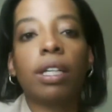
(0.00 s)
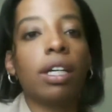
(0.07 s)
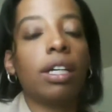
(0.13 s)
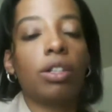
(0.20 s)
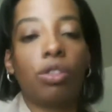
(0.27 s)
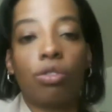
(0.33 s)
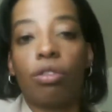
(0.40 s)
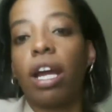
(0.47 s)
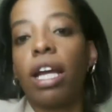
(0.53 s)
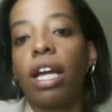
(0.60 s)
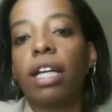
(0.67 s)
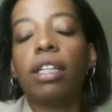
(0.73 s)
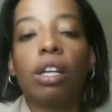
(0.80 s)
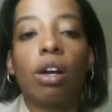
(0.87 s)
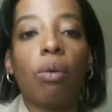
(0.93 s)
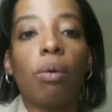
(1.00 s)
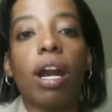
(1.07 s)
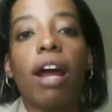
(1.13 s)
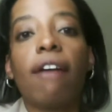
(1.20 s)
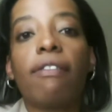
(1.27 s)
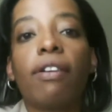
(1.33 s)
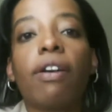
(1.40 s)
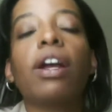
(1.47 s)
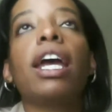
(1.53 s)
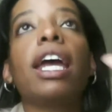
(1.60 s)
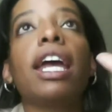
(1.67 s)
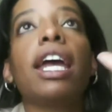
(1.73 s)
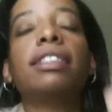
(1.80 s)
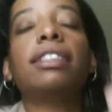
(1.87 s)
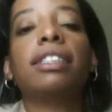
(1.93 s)
drink, whatever.
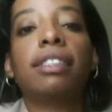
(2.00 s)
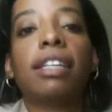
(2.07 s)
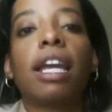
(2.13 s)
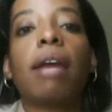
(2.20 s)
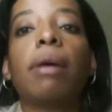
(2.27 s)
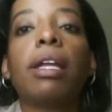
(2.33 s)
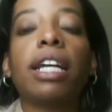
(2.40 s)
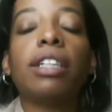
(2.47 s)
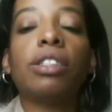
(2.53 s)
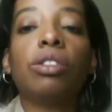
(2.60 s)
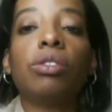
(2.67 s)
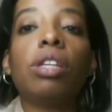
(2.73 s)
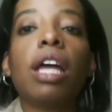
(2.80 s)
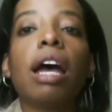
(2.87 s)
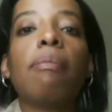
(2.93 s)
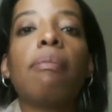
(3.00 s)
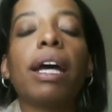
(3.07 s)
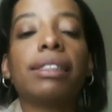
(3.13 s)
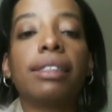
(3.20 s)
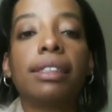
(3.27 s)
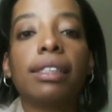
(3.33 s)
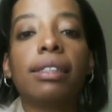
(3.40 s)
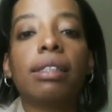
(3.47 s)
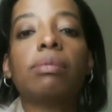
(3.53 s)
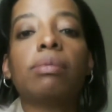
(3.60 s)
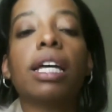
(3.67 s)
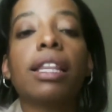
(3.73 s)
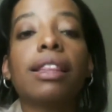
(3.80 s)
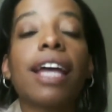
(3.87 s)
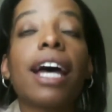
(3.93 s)
It's the same, and they do that by systems,
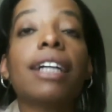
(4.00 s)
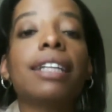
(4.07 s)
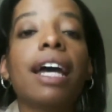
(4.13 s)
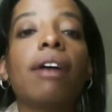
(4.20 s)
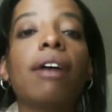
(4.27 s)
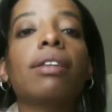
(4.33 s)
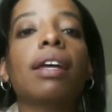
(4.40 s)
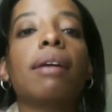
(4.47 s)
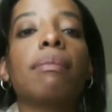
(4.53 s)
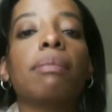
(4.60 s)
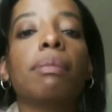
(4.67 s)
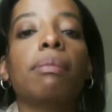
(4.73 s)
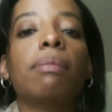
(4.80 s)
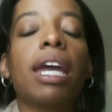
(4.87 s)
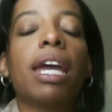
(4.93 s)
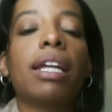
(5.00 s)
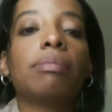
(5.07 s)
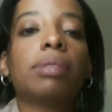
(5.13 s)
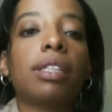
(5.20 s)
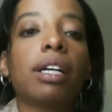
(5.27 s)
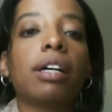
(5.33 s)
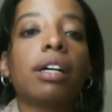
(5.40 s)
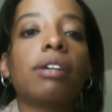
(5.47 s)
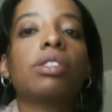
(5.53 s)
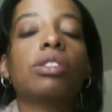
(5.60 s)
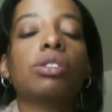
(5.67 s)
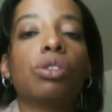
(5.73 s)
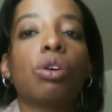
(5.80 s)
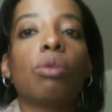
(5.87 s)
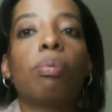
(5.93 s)
and that's how they made themselves
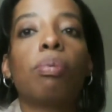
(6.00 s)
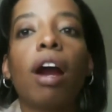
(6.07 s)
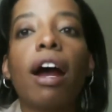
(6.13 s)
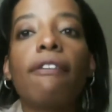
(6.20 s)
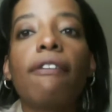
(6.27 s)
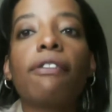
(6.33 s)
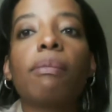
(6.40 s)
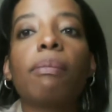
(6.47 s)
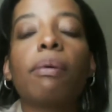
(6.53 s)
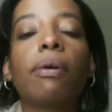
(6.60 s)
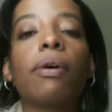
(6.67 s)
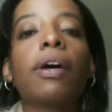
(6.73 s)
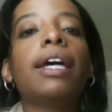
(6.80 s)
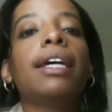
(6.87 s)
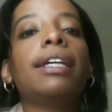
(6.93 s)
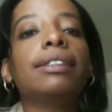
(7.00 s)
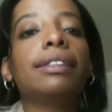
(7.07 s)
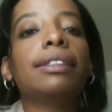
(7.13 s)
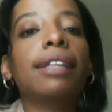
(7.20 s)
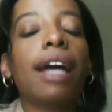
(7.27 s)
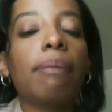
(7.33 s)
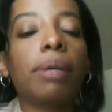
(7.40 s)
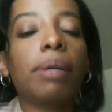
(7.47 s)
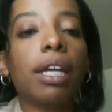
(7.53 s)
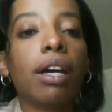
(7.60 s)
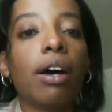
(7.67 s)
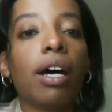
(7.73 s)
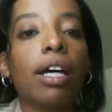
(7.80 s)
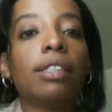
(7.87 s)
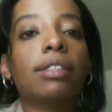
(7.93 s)
so profitable. Is not
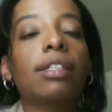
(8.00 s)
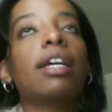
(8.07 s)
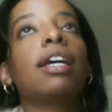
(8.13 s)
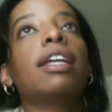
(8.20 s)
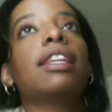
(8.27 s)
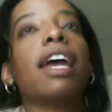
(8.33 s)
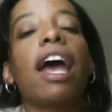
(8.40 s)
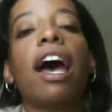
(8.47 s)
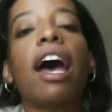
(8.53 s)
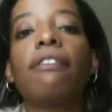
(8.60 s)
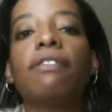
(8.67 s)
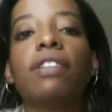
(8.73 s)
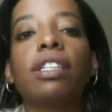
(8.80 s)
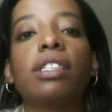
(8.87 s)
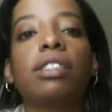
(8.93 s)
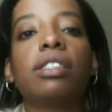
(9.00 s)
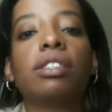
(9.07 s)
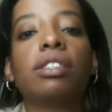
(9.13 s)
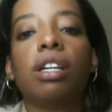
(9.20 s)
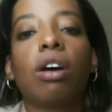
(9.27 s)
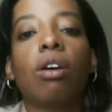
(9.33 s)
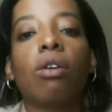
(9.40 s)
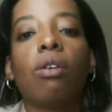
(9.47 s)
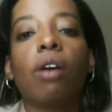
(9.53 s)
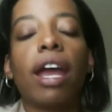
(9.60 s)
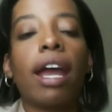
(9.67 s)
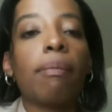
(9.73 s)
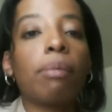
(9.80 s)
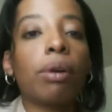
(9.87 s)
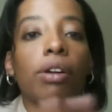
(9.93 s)
because they have this,
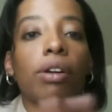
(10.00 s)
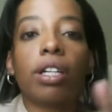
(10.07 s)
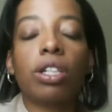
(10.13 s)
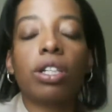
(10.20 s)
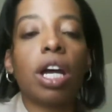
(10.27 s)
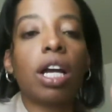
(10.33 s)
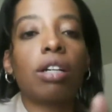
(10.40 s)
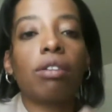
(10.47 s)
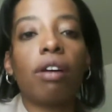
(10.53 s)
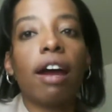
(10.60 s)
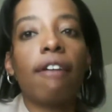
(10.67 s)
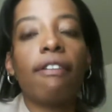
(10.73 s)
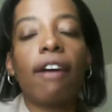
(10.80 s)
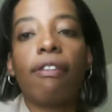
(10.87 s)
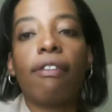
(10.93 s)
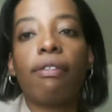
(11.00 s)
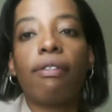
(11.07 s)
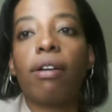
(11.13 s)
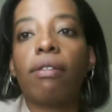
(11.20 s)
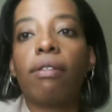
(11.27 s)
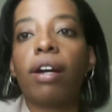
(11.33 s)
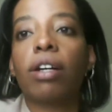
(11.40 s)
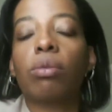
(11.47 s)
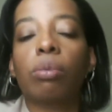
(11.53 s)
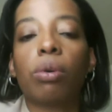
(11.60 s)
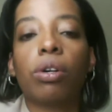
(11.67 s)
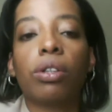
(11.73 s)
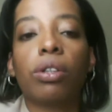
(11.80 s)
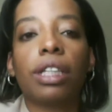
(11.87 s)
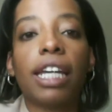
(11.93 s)
hamburger that you got to drive halfway around the
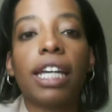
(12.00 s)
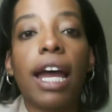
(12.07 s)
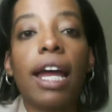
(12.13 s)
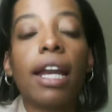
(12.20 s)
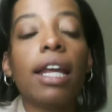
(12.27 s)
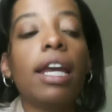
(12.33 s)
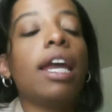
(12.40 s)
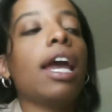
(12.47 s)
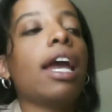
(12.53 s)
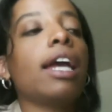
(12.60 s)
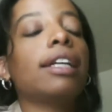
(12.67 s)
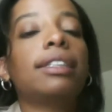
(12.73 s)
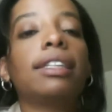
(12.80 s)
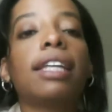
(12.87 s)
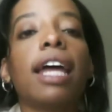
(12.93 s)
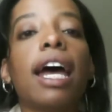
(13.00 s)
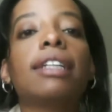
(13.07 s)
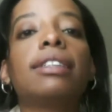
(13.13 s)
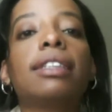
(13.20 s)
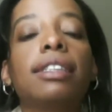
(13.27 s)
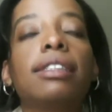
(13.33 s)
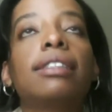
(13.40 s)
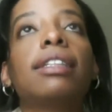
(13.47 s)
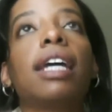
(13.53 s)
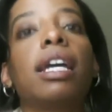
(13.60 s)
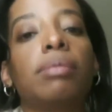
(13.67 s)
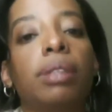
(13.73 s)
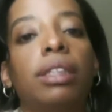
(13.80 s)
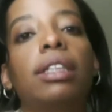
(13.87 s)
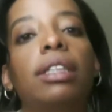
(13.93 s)
world to get. It's the
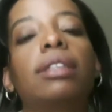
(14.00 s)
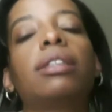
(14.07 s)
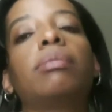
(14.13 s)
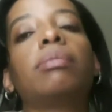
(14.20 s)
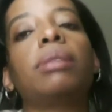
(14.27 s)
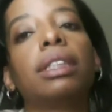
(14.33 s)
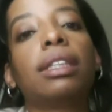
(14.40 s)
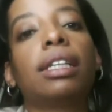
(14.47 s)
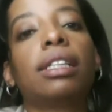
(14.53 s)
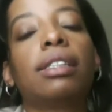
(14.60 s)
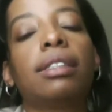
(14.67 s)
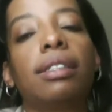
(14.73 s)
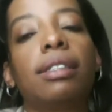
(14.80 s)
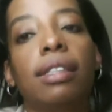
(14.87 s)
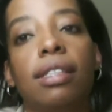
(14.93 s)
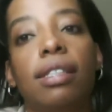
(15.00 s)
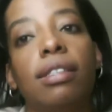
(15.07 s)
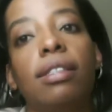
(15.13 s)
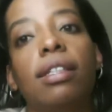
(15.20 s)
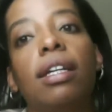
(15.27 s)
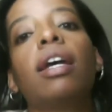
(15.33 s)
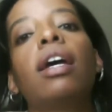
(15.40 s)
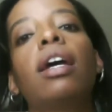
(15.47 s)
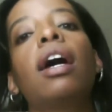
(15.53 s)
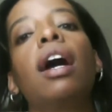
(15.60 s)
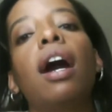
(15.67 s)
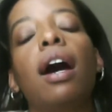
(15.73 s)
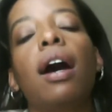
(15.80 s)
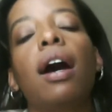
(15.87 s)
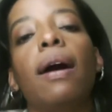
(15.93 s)
same system. It's the consistency.
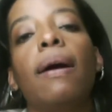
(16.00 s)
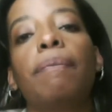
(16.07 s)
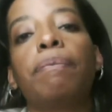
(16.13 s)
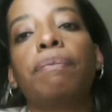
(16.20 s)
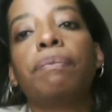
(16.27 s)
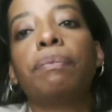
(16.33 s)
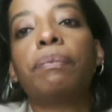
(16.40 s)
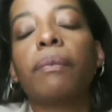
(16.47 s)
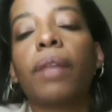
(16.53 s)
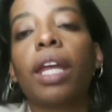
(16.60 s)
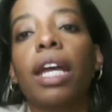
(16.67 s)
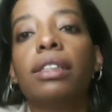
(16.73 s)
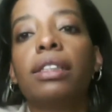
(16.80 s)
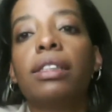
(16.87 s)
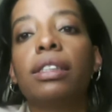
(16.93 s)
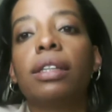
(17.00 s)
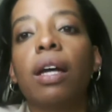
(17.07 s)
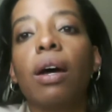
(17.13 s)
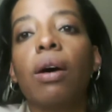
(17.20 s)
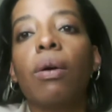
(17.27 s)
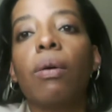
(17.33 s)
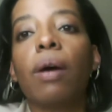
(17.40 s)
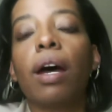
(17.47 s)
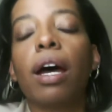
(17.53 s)
And so,